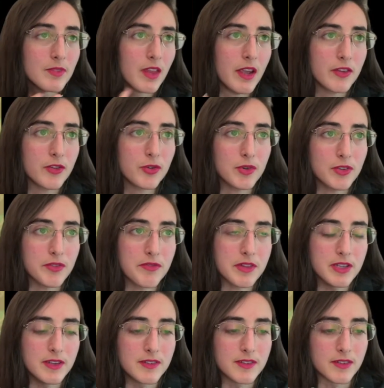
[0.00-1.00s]
It's one of
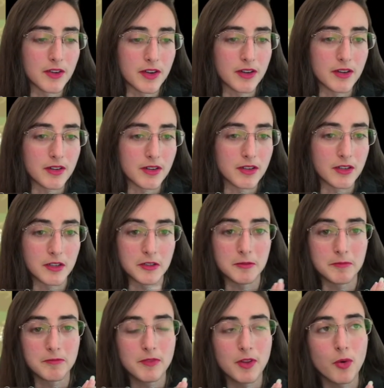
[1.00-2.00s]
these
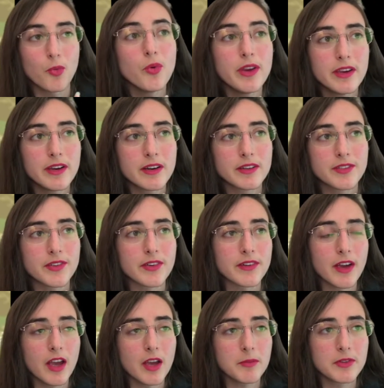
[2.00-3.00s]
weird
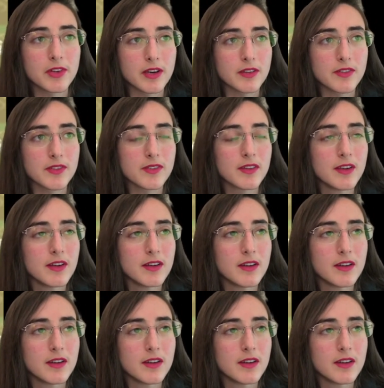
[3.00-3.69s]
ammonites